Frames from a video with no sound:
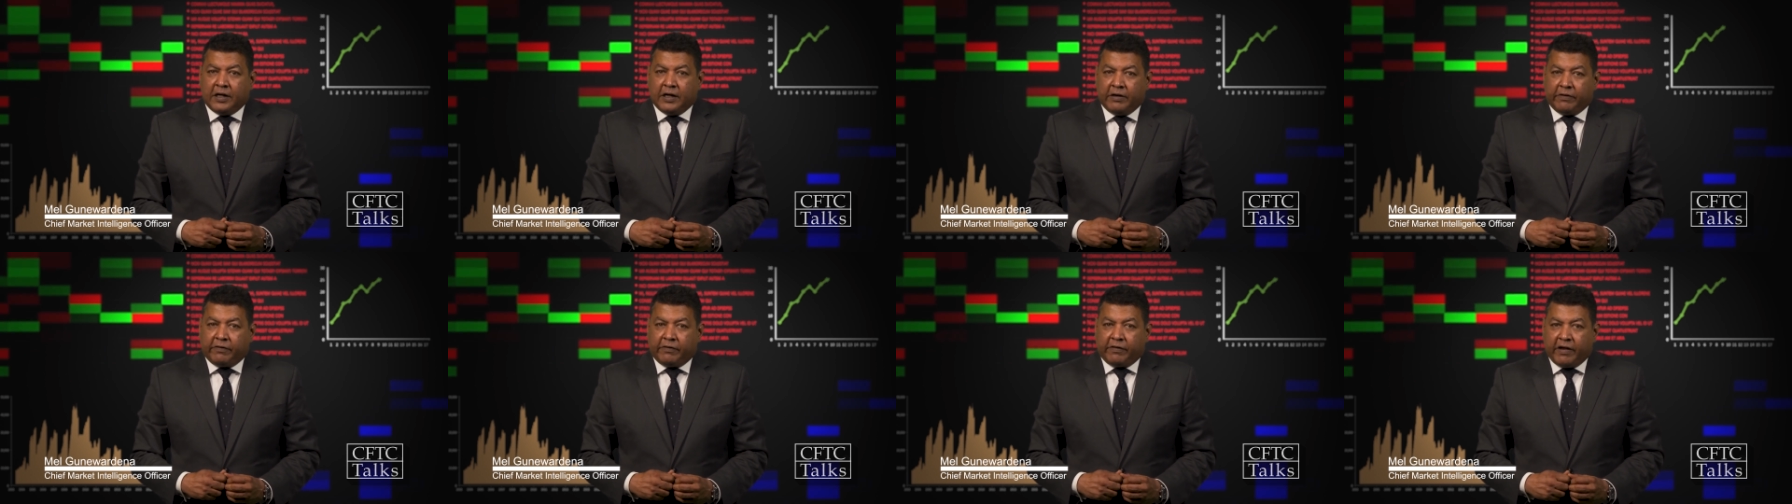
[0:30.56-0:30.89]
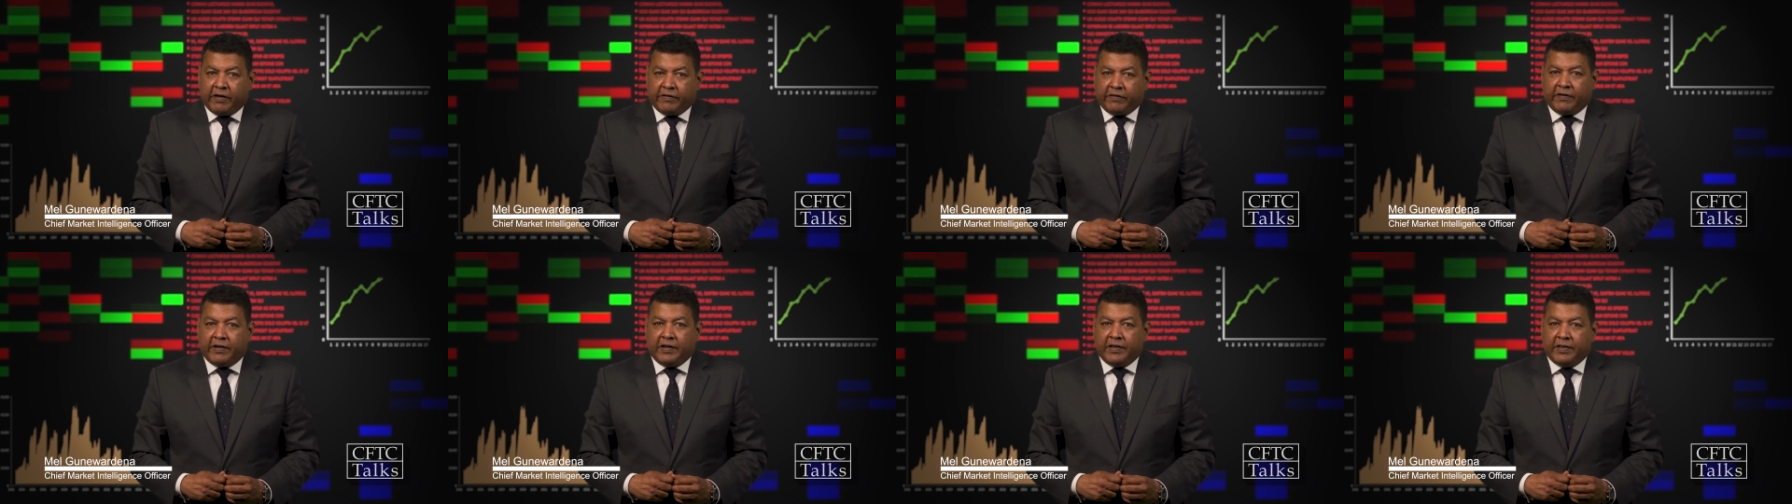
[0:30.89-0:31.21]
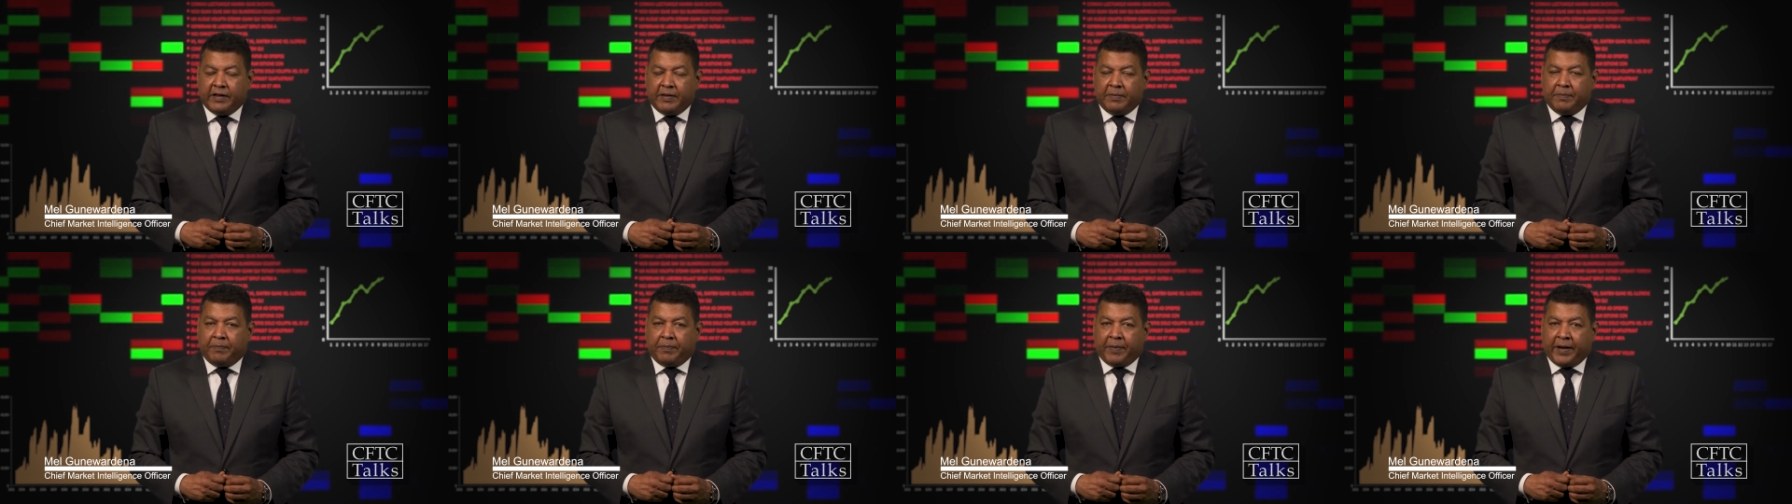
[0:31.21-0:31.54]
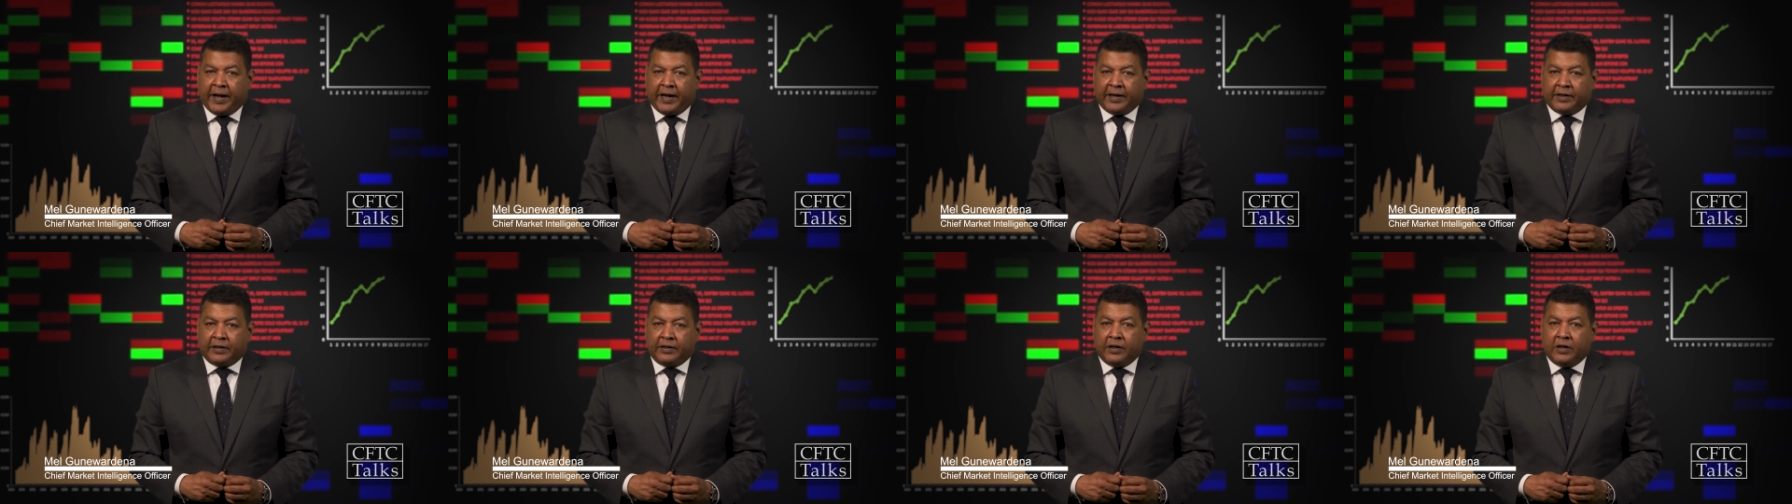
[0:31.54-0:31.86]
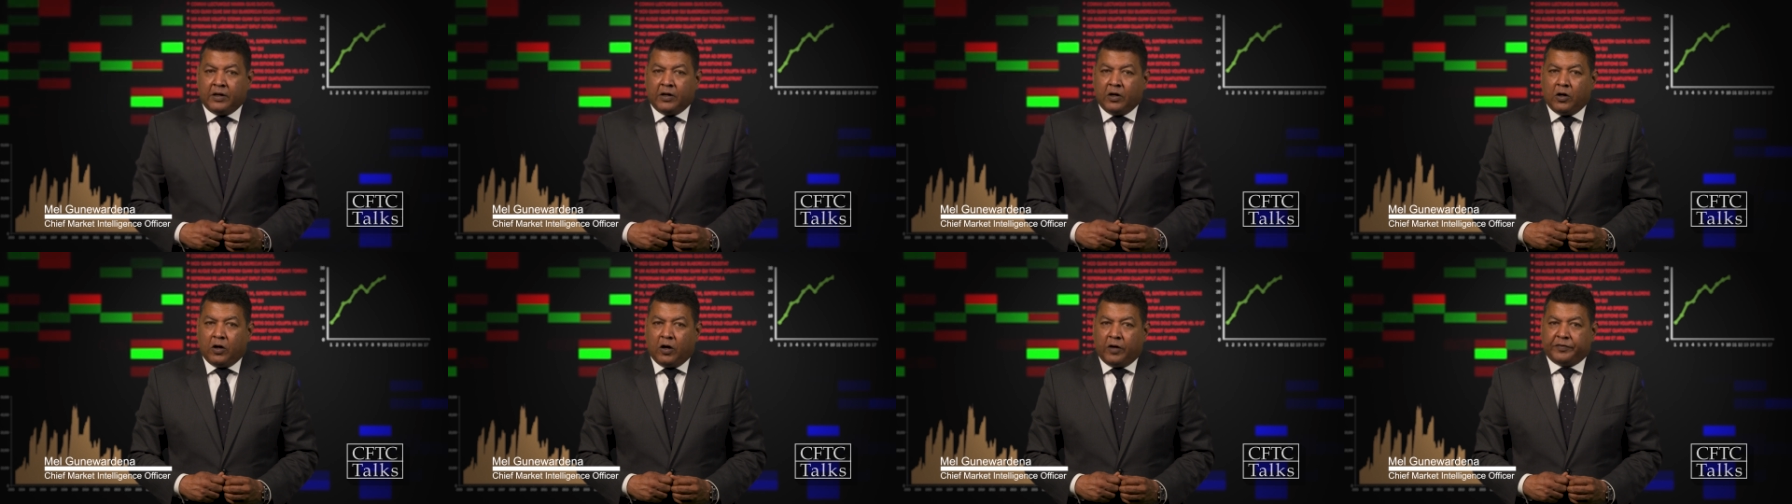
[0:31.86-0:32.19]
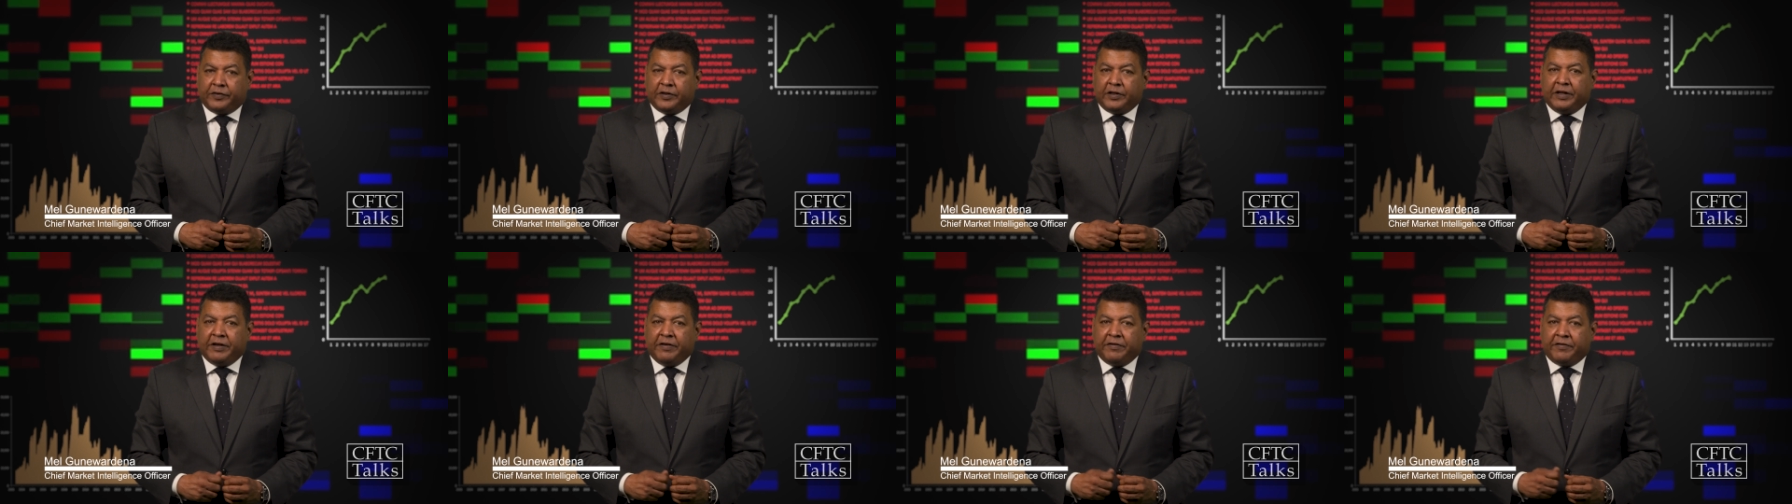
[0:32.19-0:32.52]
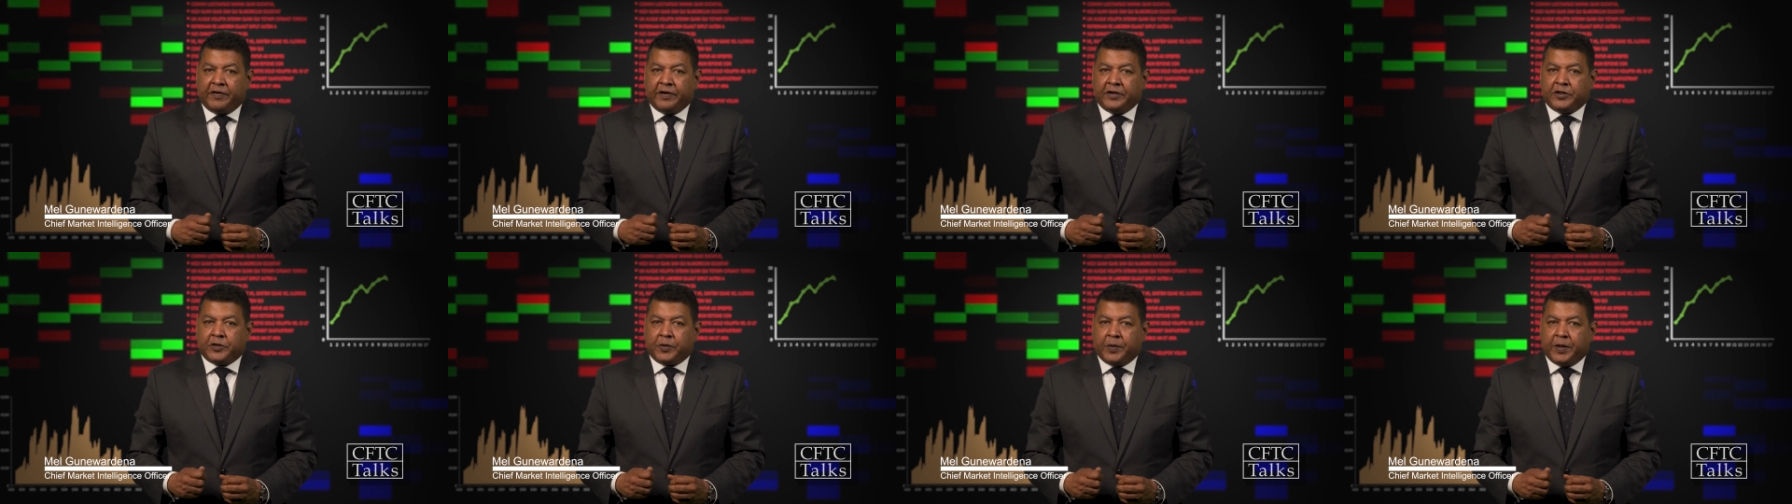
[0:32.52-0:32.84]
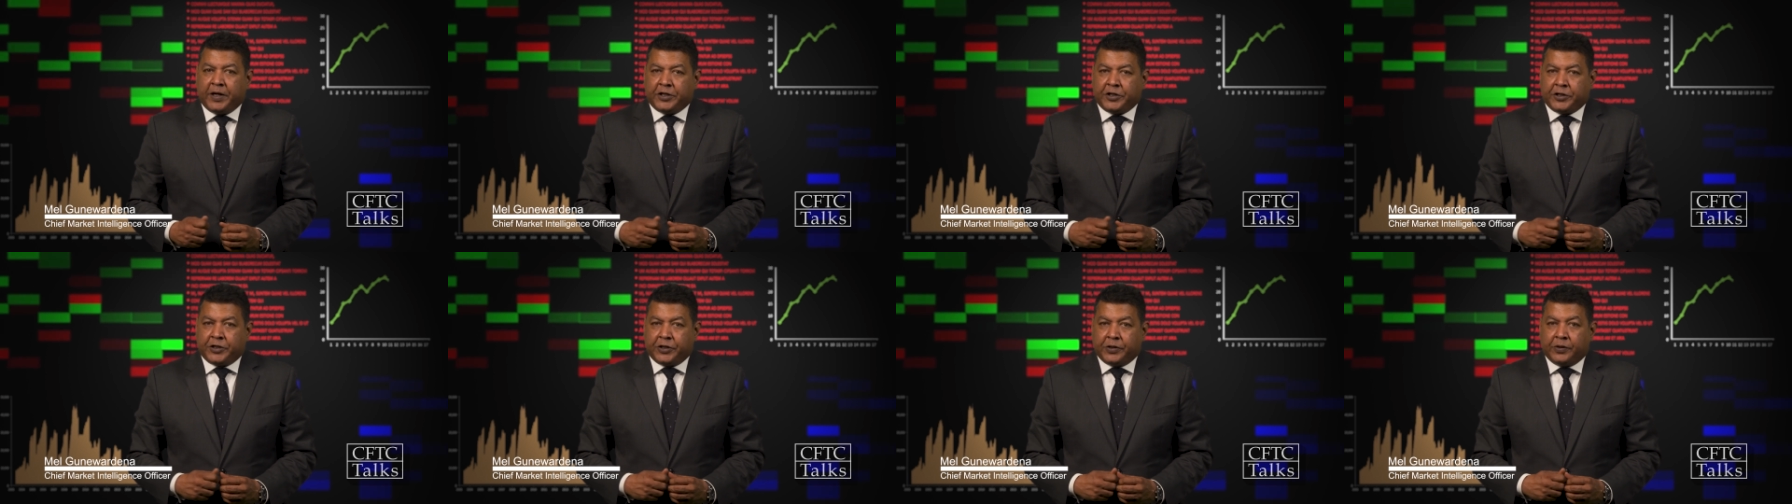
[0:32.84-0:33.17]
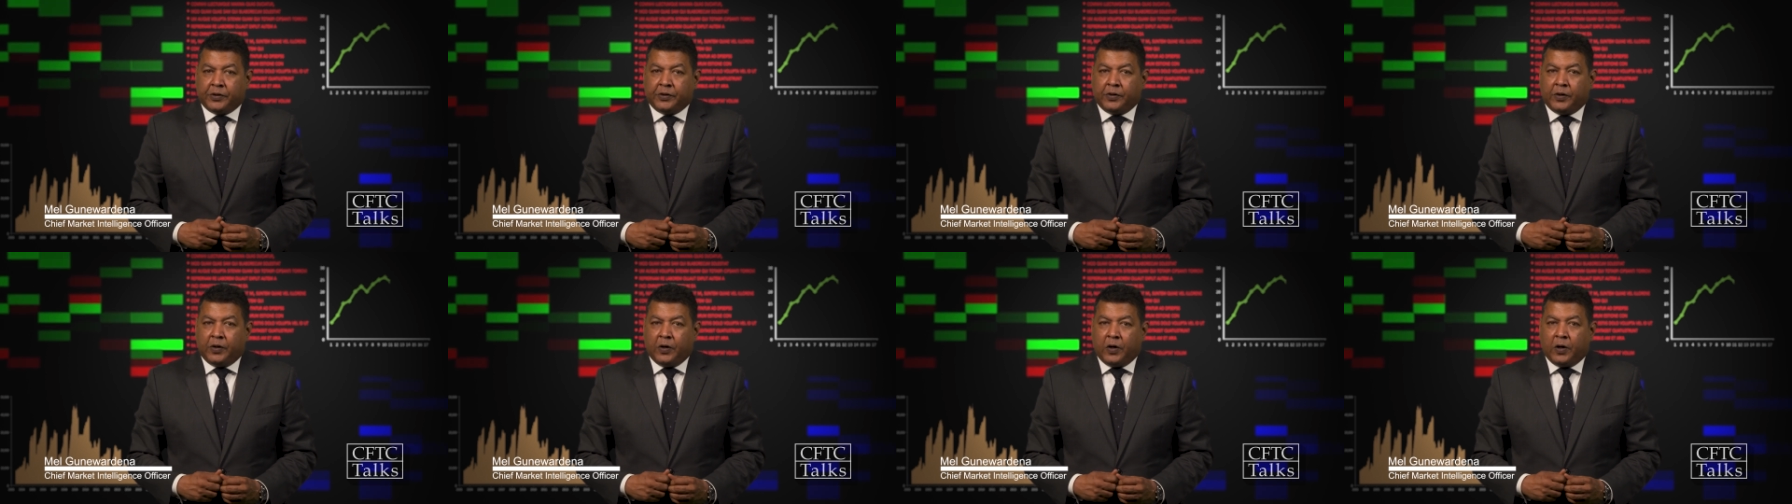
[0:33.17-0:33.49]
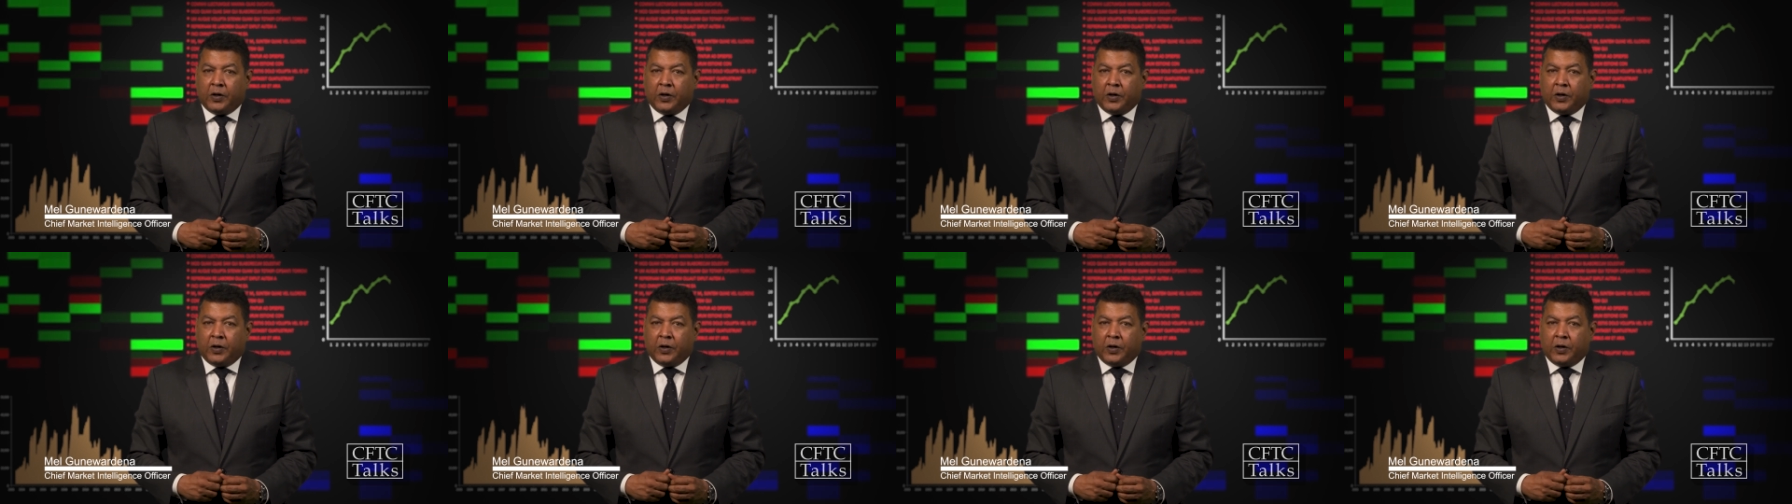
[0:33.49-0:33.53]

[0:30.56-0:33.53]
assessing the impact of the leverage ratio